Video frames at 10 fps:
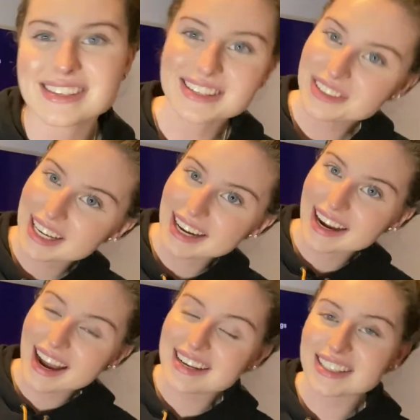So yeah,
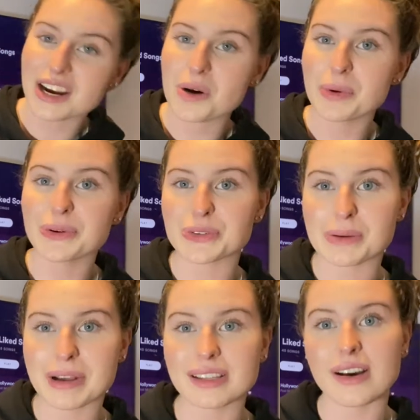guys, I hope you enjoyed
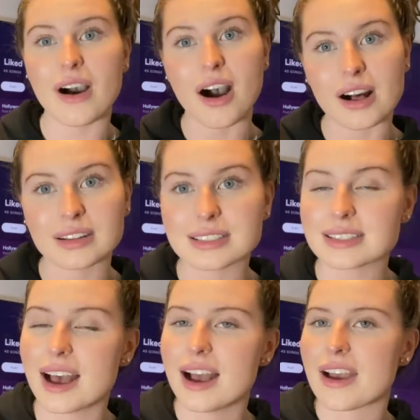my little hauls.
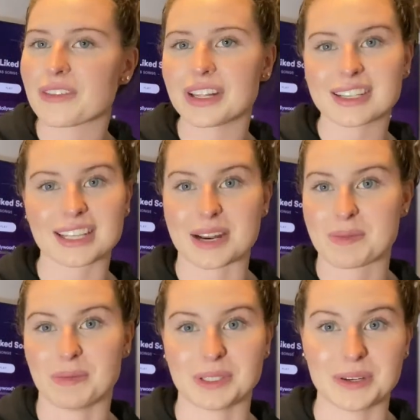I feel like a lot of
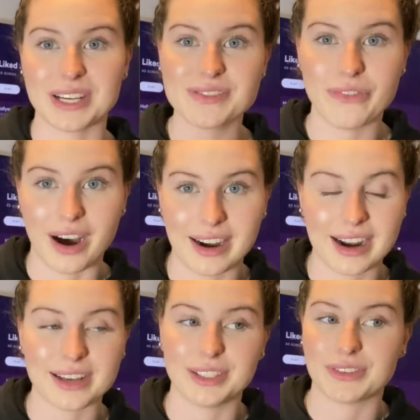people do. It's fun.
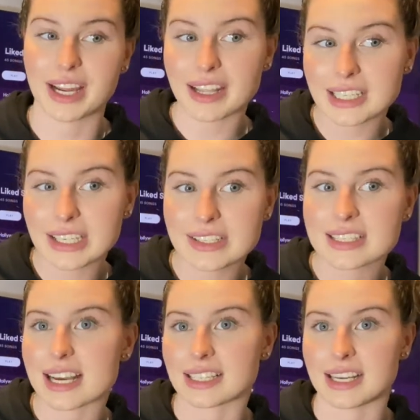I love getting clothes.
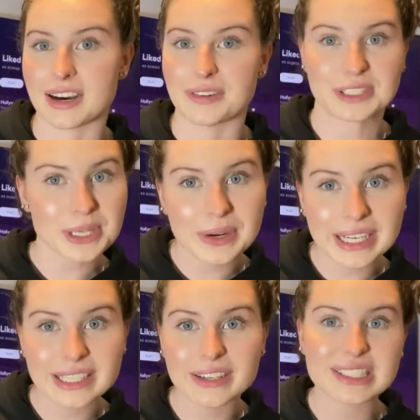I love showing
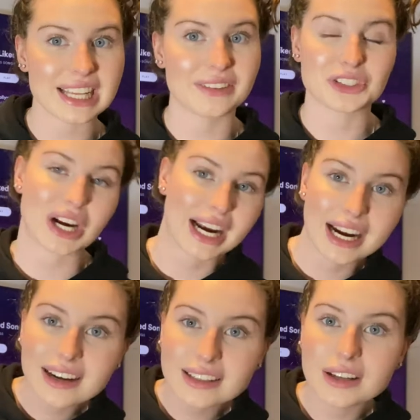clothes. I love trying
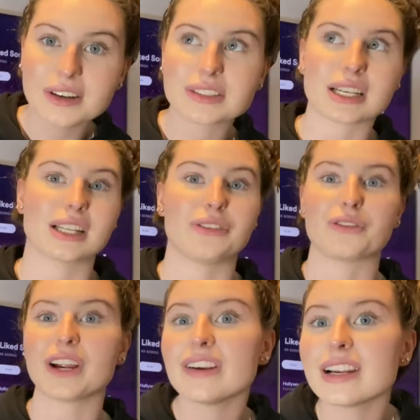on clothes. I love
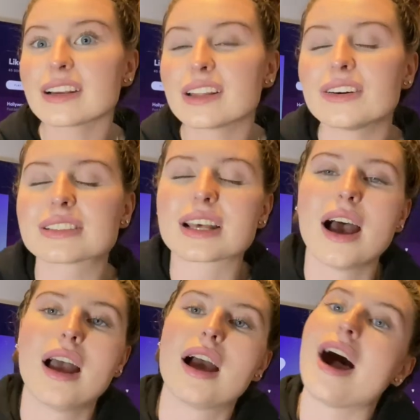wearing clothes.
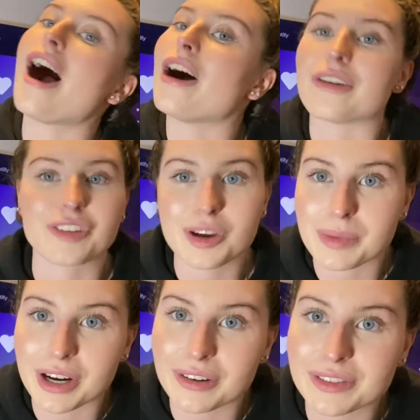All of the
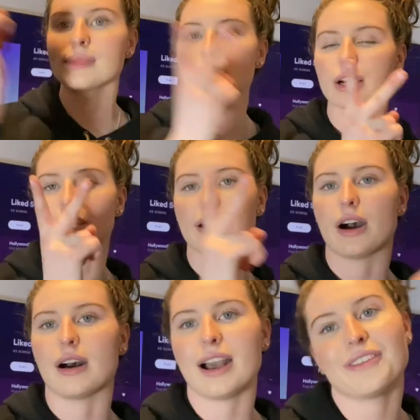above. All right,
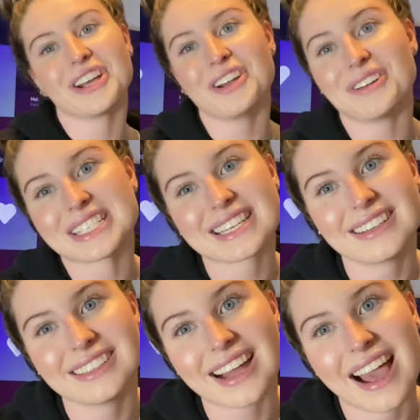y'all. Have a good rest of
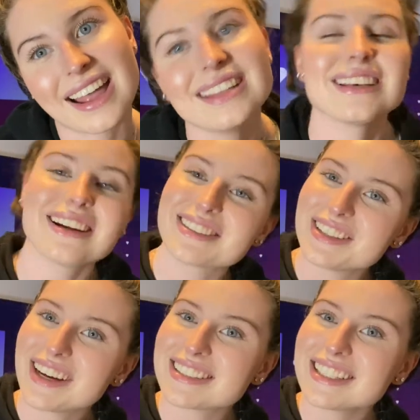your night, and I'll see
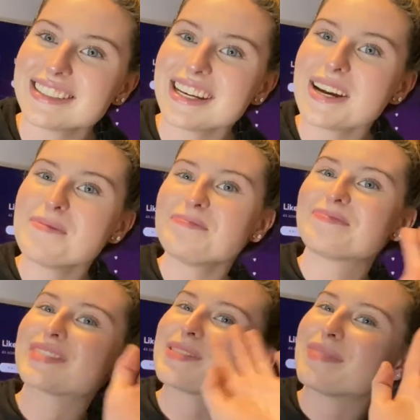you guys next time.
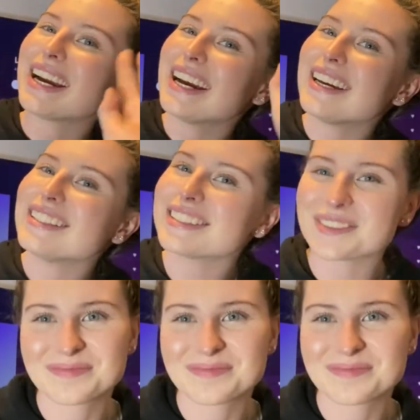Bye guys.